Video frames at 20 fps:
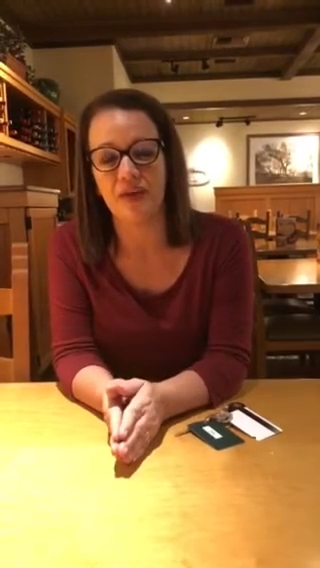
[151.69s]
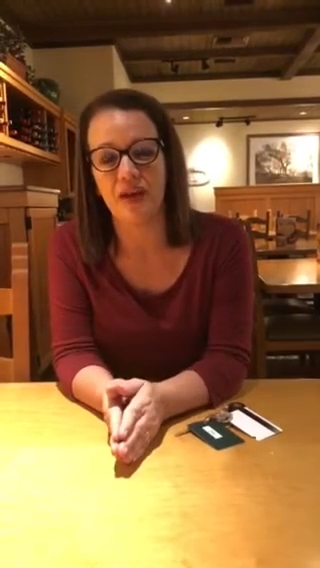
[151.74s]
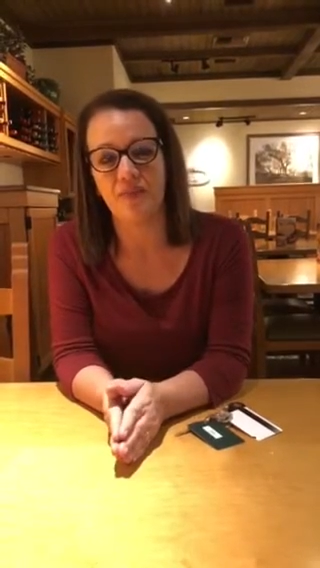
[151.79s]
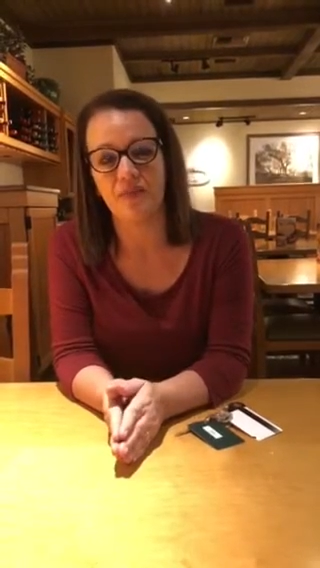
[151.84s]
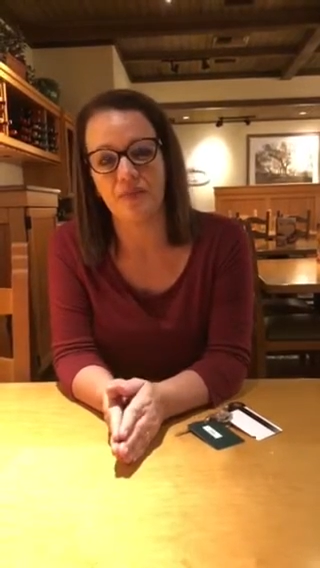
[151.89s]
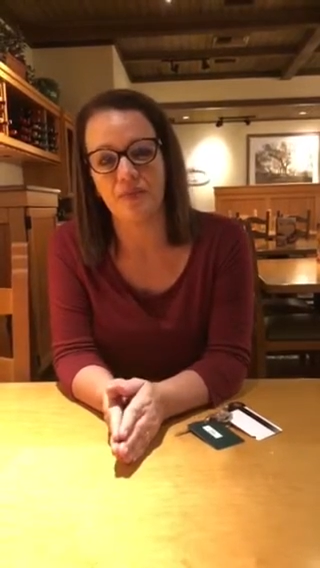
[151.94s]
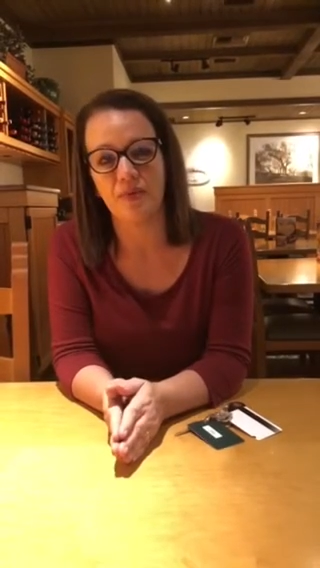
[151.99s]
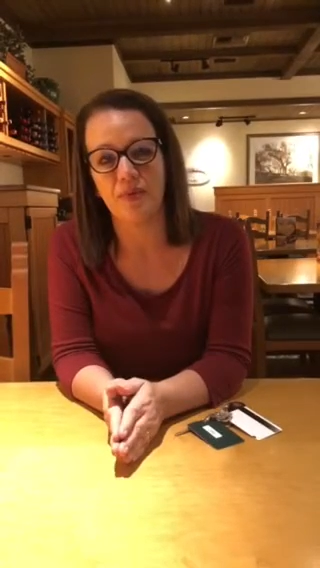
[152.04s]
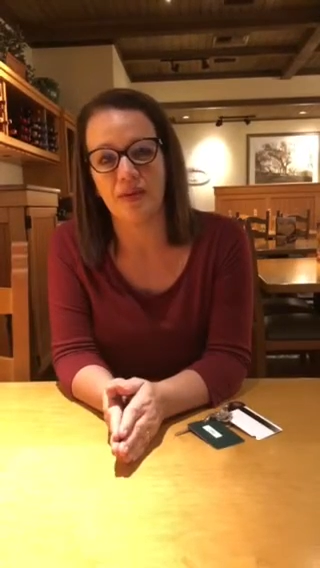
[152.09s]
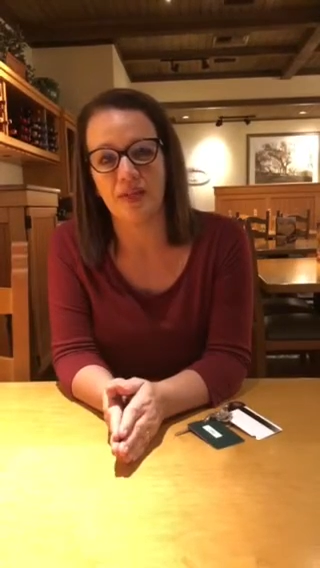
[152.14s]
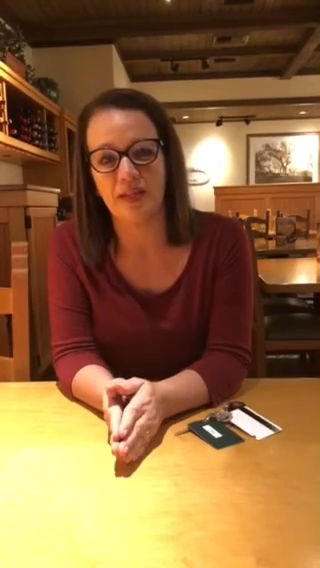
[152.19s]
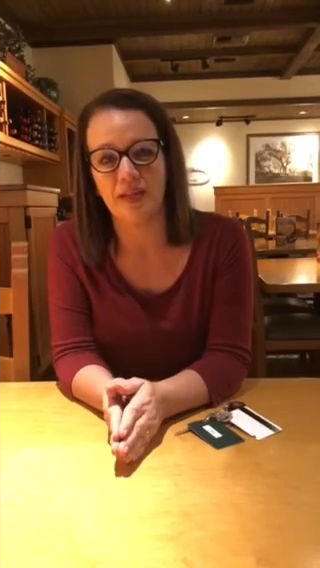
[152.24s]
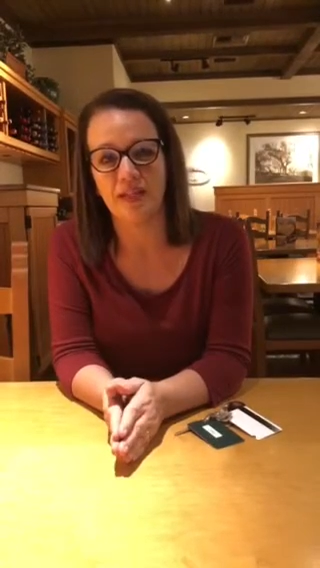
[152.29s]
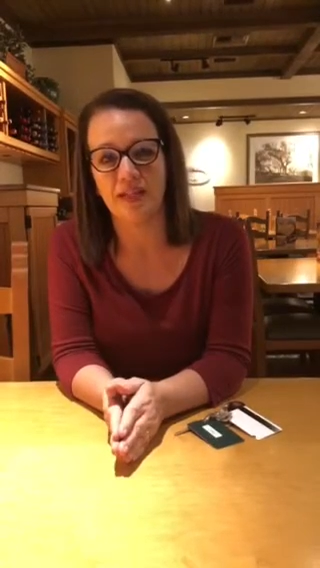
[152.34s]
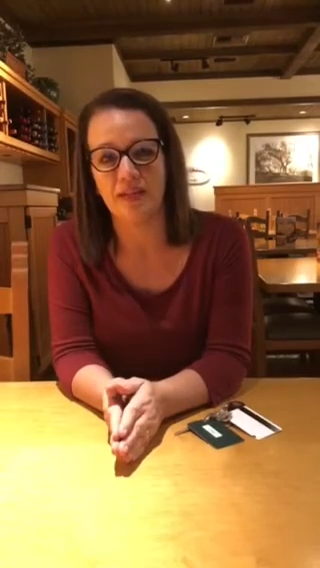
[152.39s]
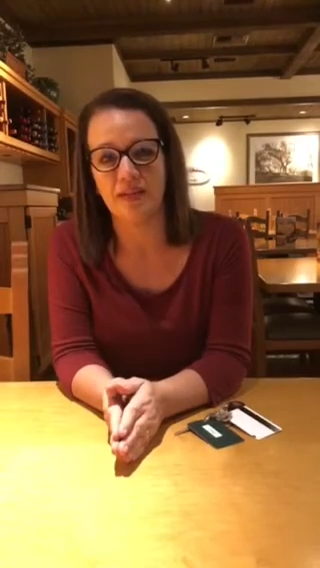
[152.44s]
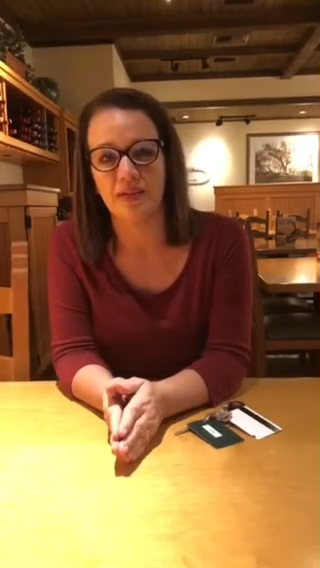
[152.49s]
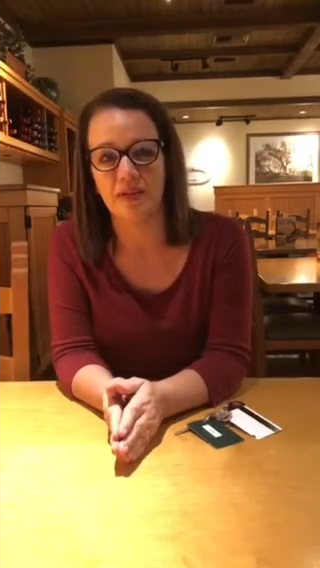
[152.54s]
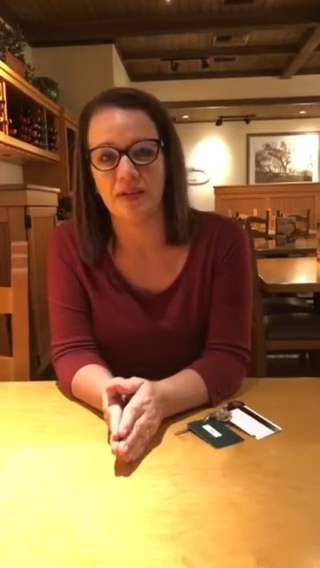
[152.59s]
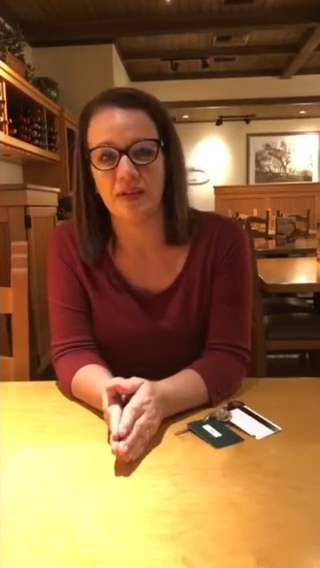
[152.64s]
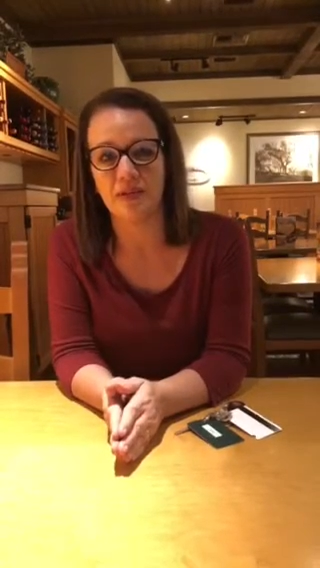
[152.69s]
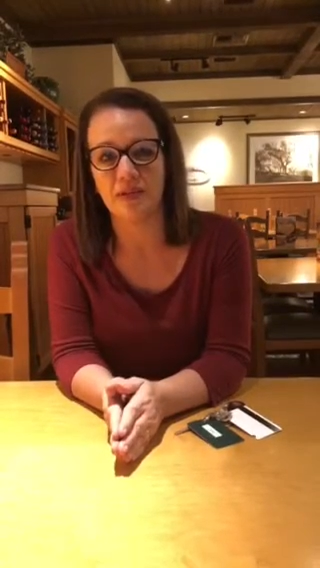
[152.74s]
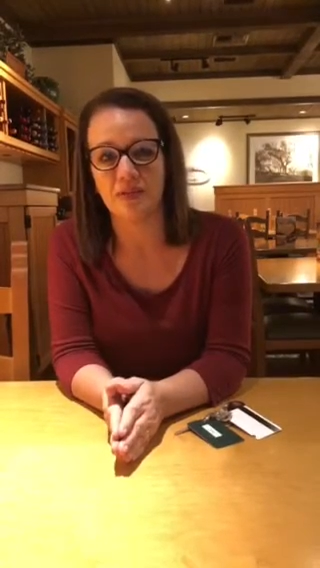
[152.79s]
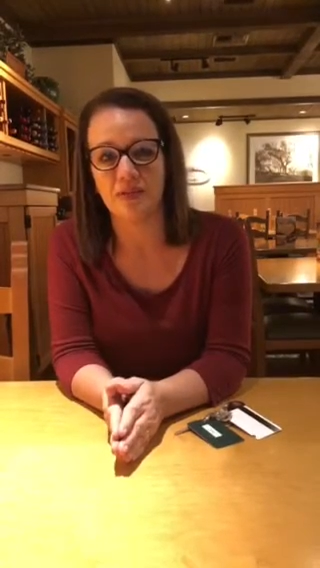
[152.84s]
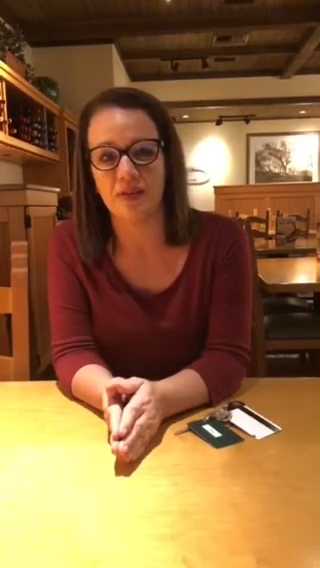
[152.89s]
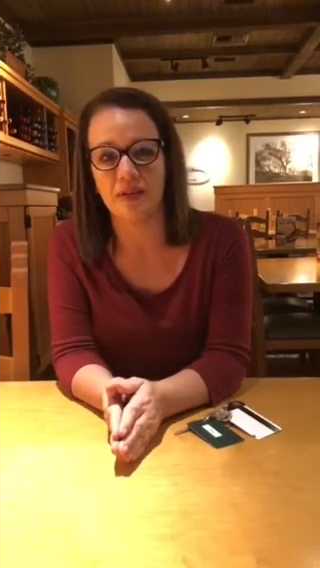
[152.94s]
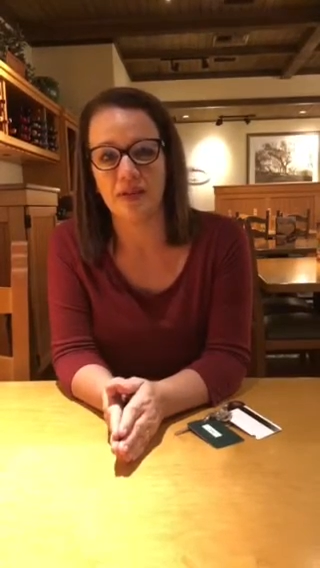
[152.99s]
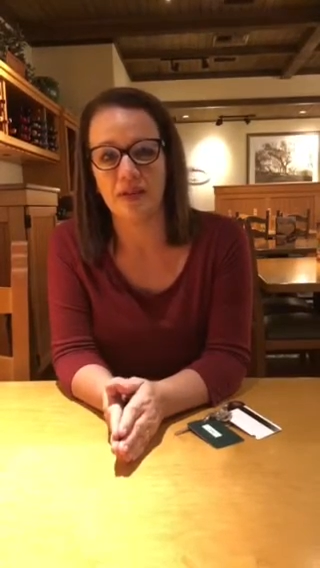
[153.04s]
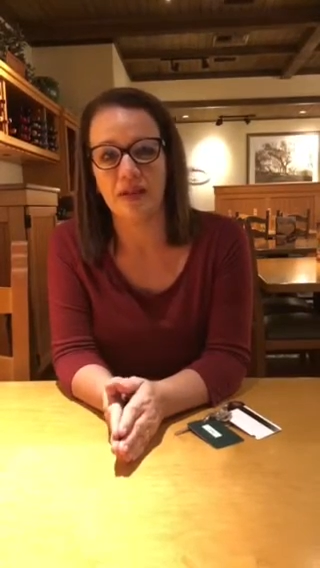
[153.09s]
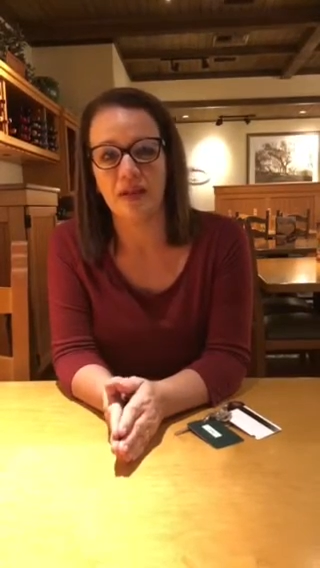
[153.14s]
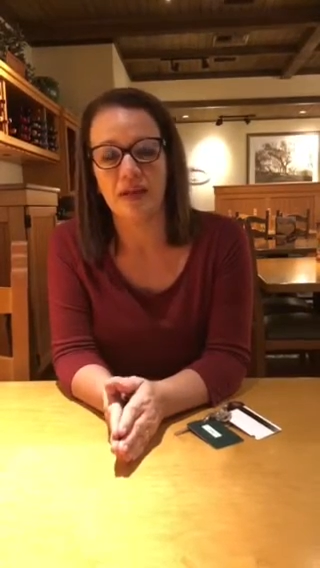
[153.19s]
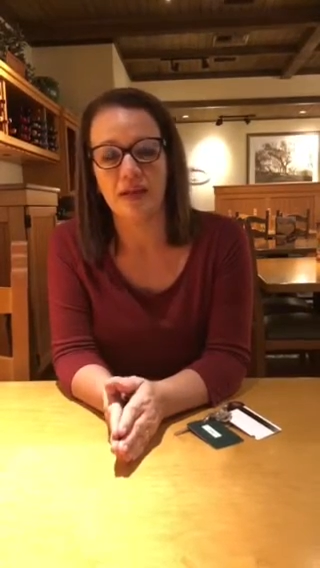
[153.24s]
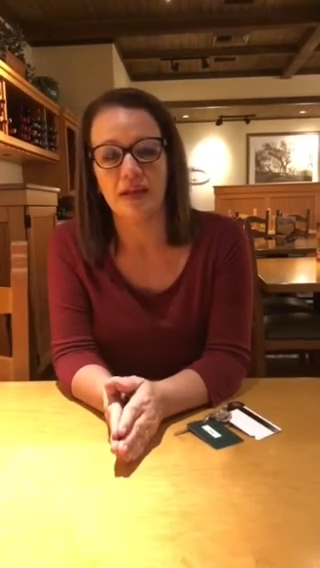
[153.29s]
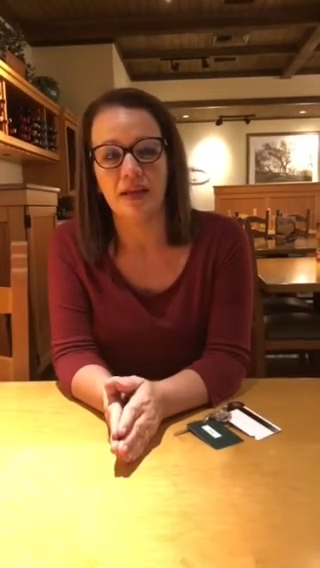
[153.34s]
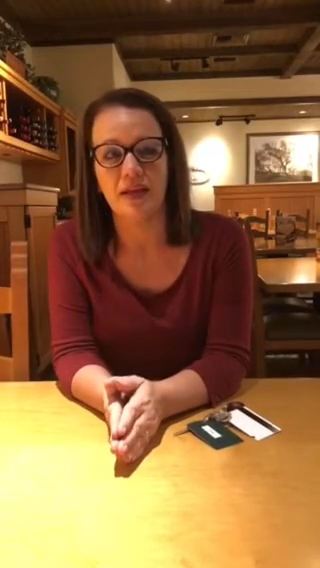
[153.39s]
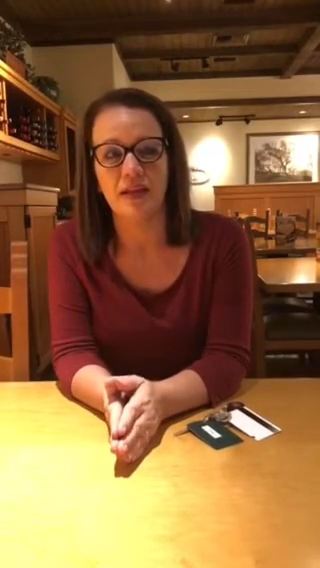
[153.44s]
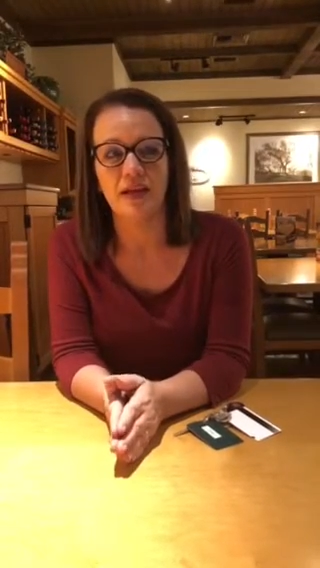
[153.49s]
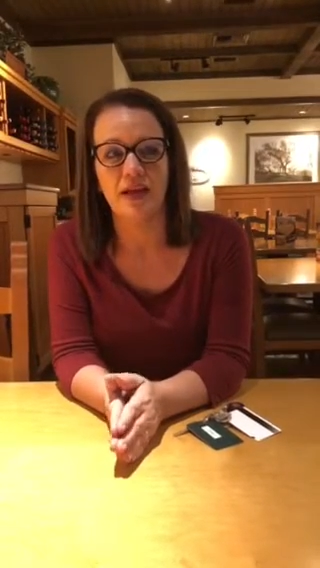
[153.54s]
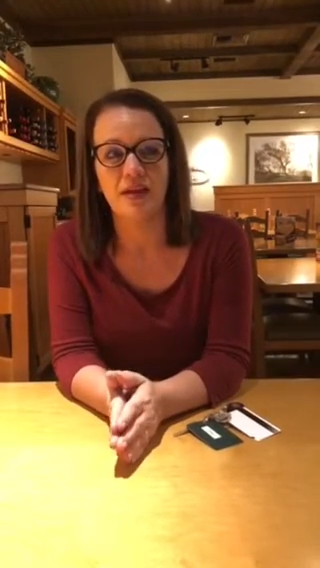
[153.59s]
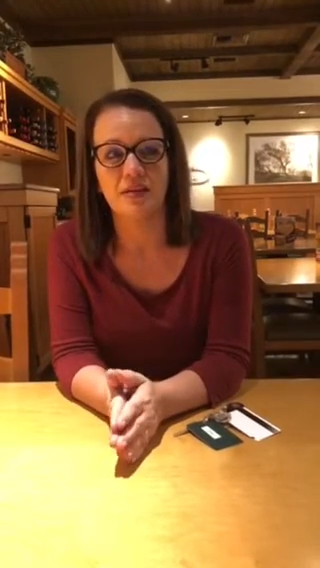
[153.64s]
everyone isn't here to do
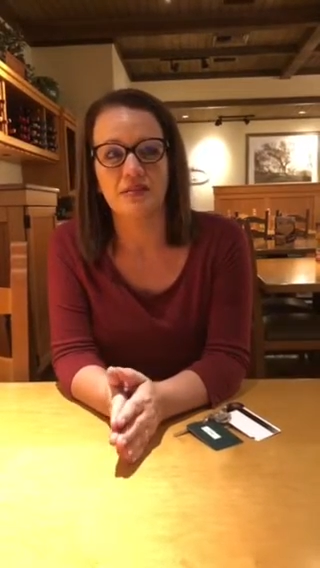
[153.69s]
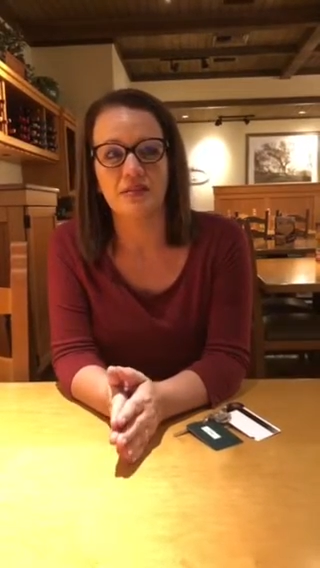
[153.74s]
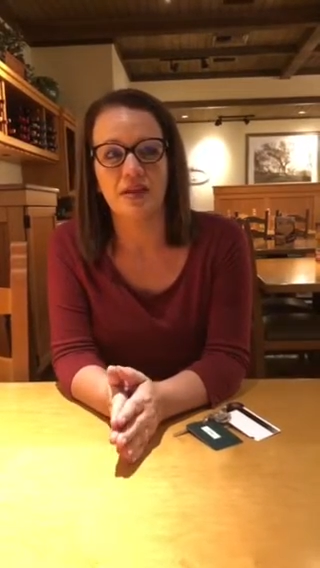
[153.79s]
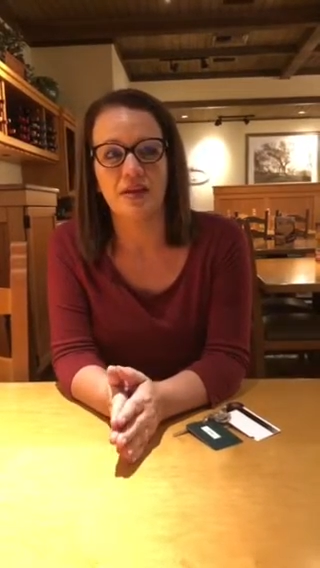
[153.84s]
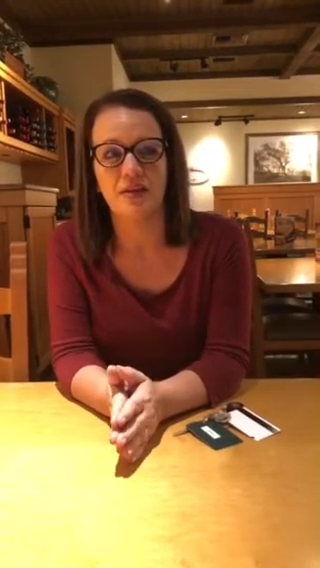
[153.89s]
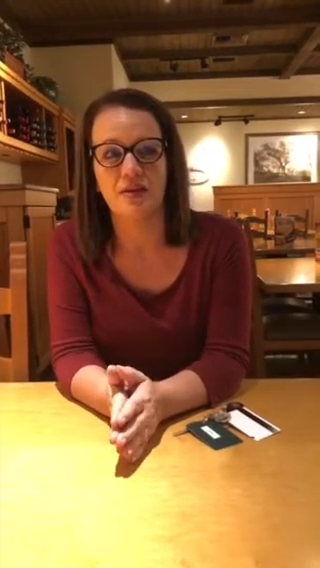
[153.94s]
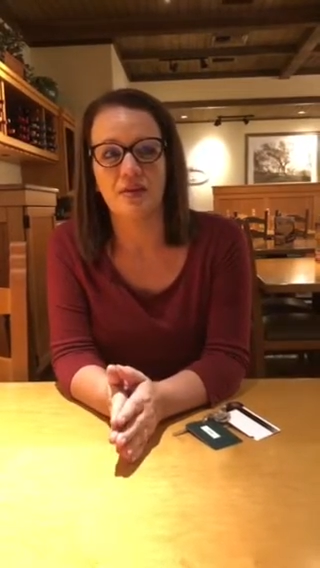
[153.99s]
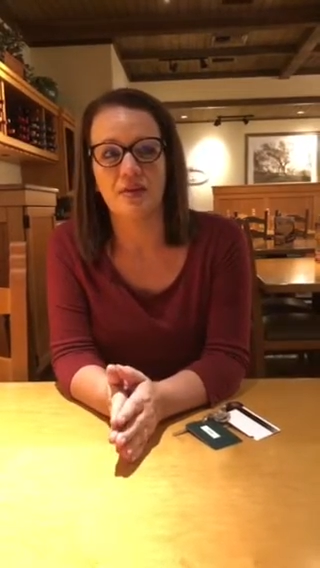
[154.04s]
it. It also